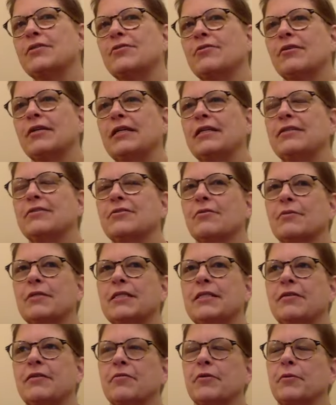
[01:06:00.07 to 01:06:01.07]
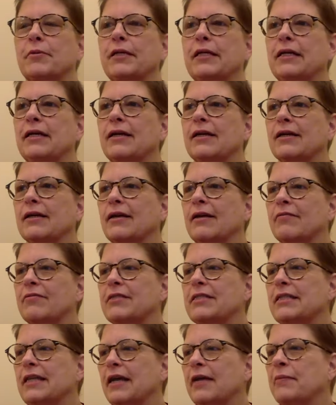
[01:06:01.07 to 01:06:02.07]
her kids almost every week, every
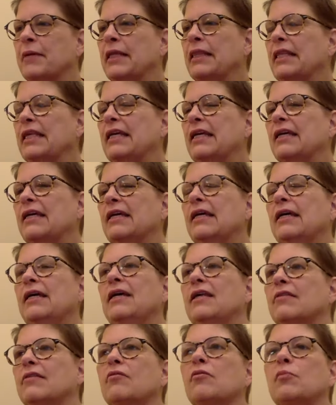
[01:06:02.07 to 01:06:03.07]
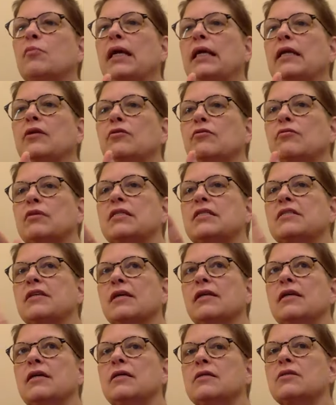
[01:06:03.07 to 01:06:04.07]
time I think. The remaining three mm-hmm.
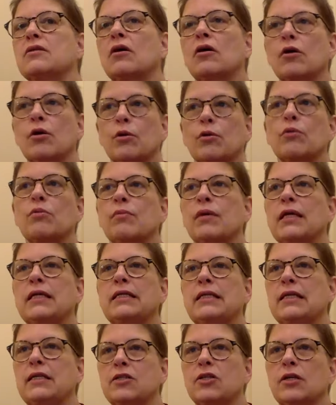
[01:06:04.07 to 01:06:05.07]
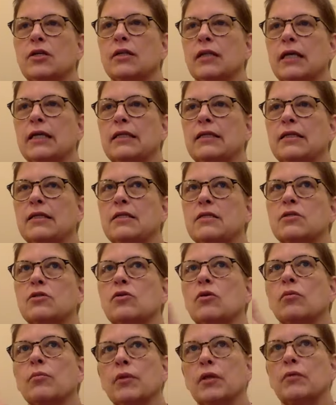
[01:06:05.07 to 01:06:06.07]
Sundays are group meditation like this.
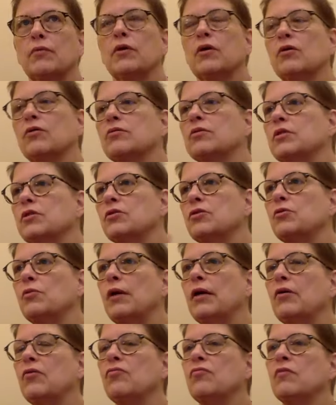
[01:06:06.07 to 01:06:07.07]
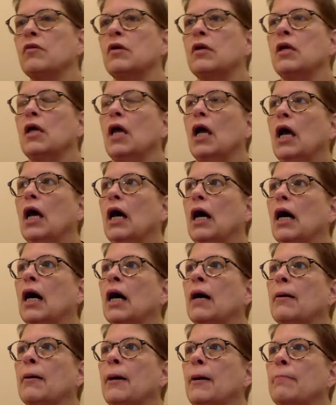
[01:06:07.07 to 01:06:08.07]
Normally we go till 12.
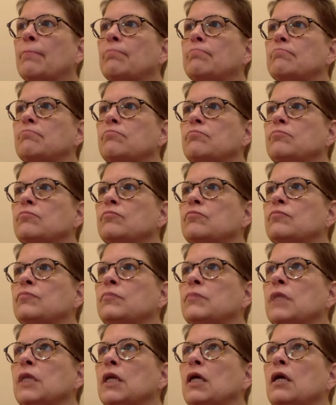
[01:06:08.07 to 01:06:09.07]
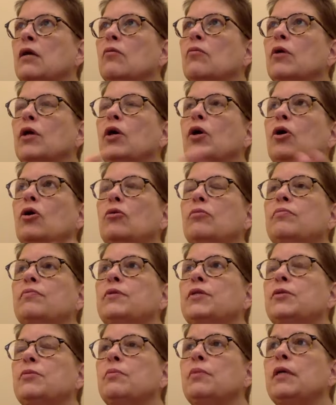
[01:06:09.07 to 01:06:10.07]
Um, we hope
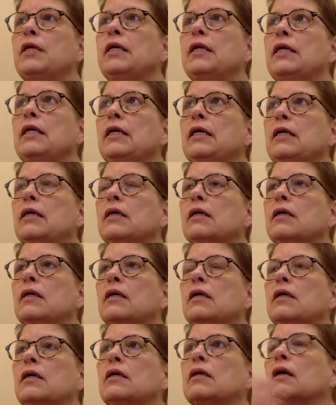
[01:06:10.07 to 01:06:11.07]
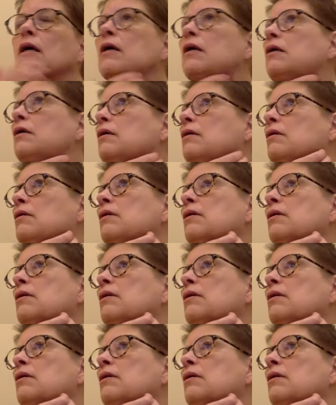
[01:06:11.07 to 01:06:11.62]
to be uh,